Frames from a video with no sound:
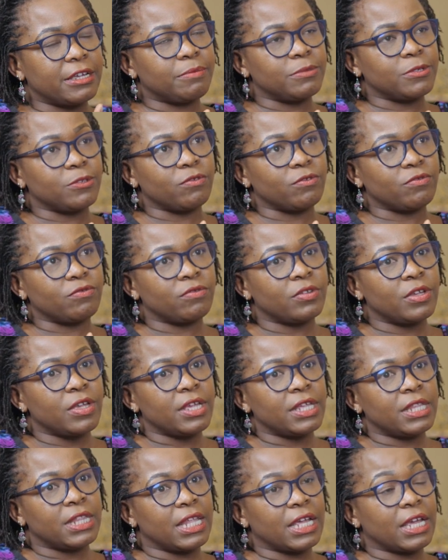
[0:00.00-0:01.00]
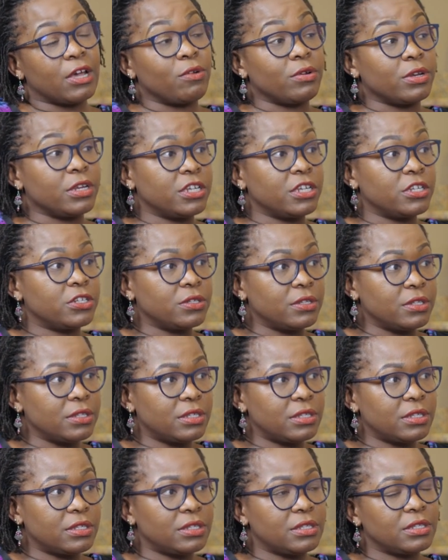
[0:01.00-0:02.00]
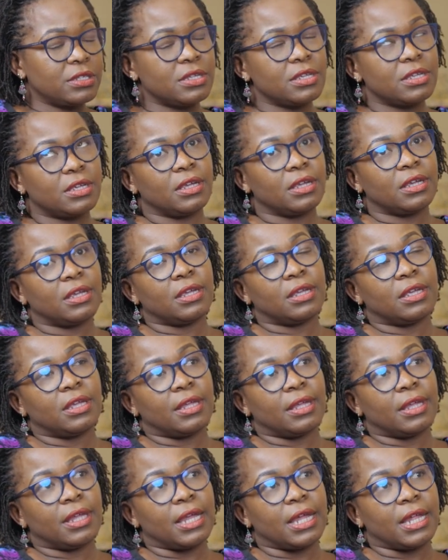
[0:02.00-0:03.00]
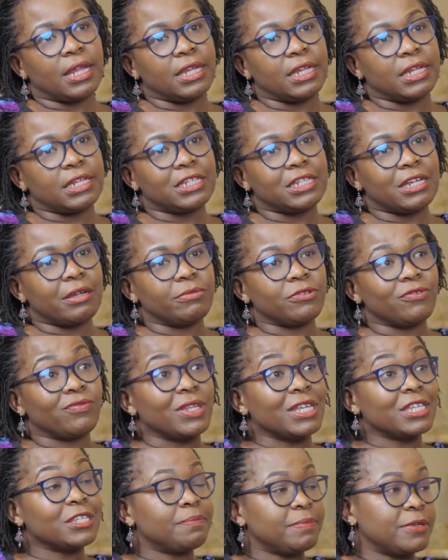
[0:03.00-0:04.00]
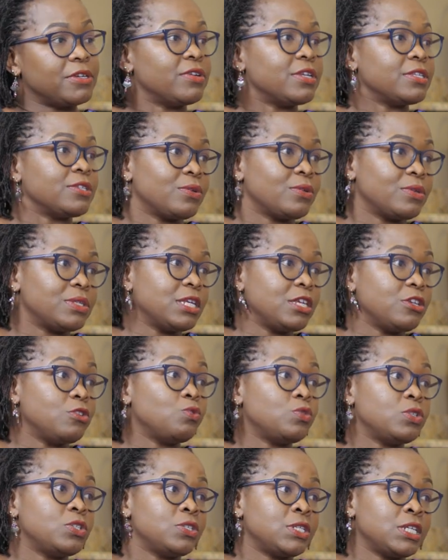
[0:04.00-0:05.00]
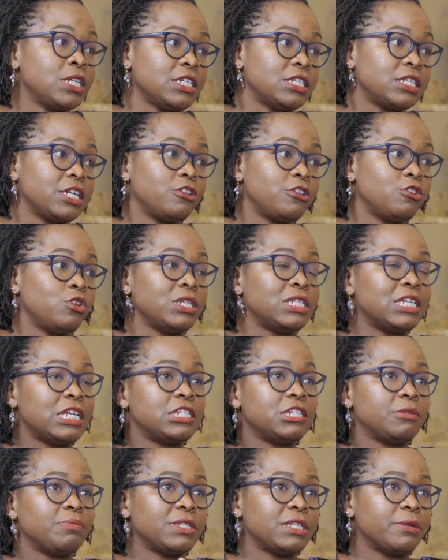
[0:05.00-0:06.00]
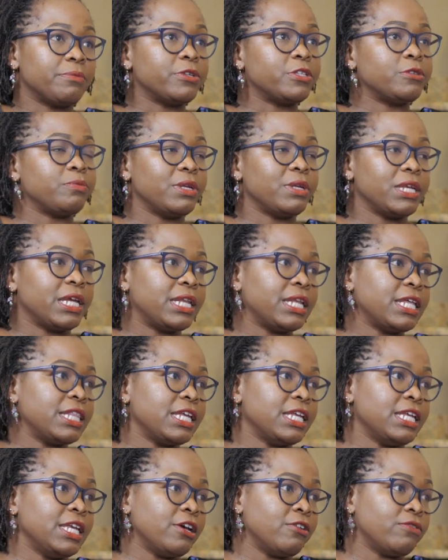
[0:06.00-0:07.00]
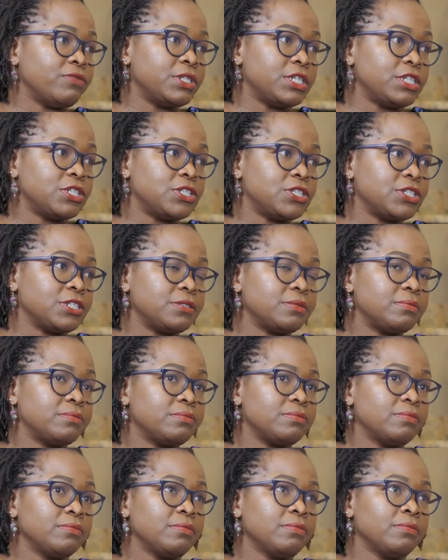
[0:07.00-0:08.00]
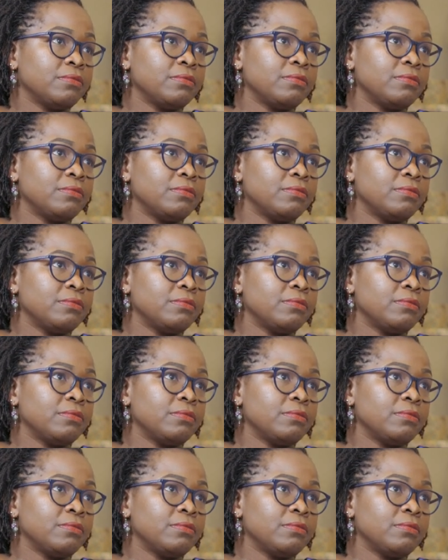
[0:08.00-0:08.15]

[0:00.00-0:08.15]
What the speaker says: terms of the conditions and in terms of the experience. Because you teach. I know internship is supposed to be another year of teaching.